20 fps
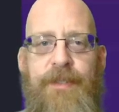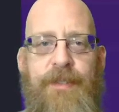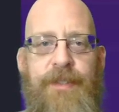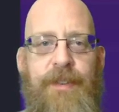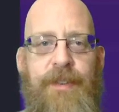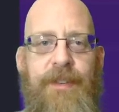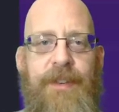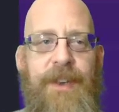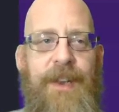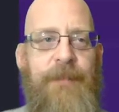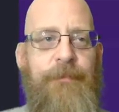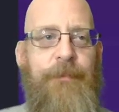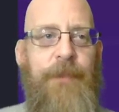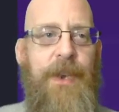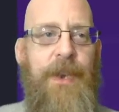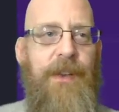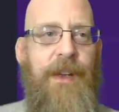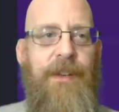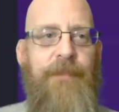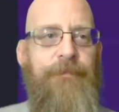got that
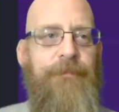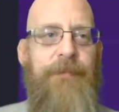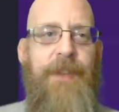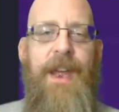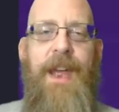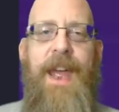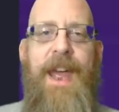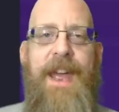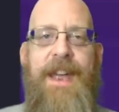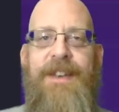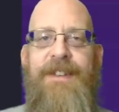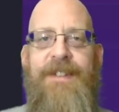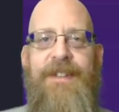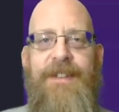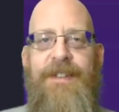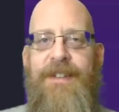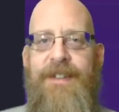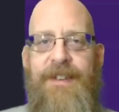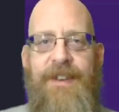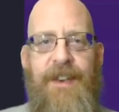
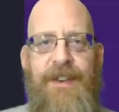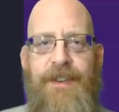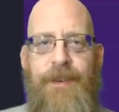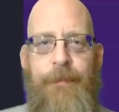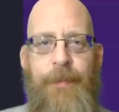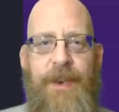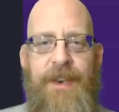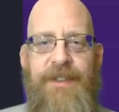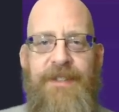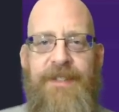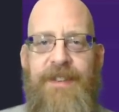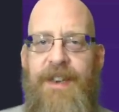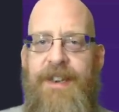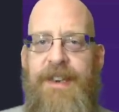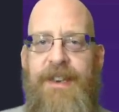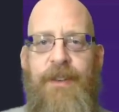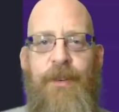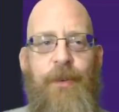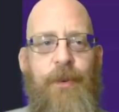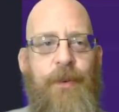excellent database
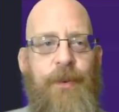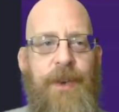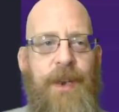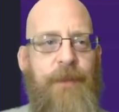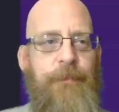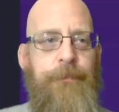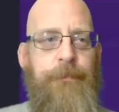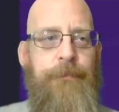edit or that